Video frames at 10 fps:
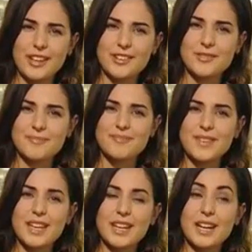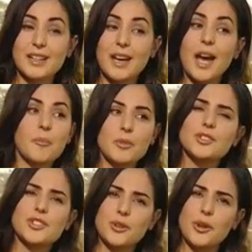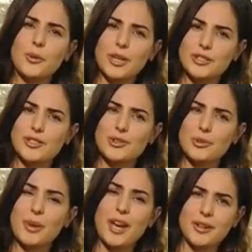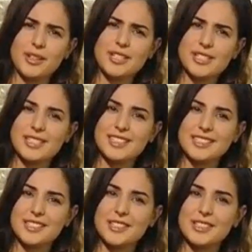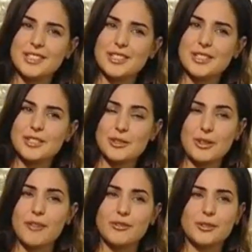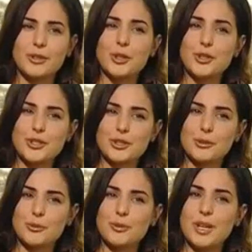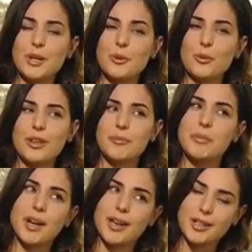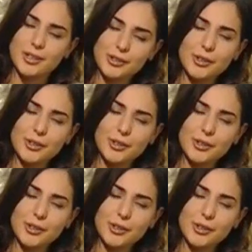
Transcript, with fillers: there. Uh, I'm also going to Paris uh, to have a rehearsal with my